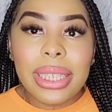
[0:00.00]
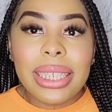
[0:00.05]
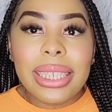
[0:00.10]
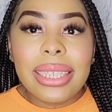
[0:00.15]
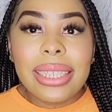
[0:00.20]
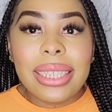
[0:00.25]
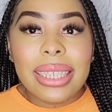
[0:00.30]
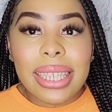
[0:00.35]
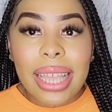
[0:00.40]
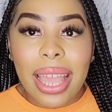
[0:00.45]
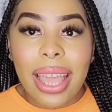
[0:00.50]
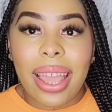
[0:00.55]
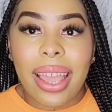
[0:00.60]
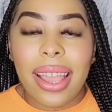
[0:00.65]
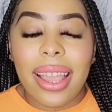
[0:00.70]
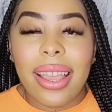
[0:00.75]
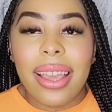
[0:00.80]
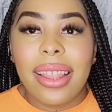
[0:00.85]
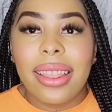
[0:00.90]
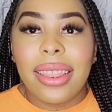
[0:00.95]

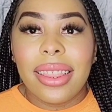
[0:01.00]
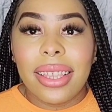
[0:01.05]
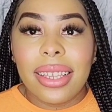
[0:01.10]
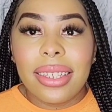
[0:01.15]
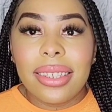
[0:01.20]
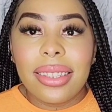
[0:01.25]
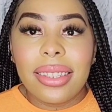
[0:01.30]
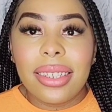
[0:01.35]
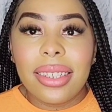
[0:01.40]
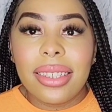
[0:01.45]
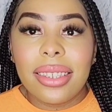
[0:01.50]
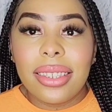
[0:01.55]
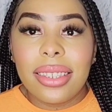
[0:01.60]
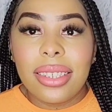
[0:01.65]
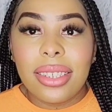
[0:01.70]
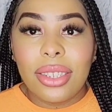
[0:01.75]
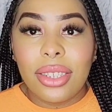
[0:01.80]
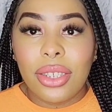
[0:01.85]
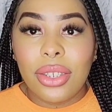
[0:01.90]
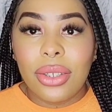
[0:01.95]
today and this is
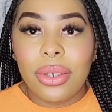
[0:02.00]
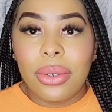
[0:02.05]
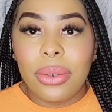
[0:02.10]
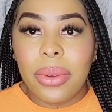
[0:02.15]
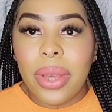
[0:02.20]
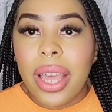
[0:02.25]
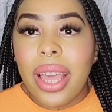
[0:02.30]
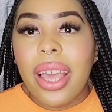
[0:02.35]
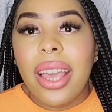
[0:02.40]
to do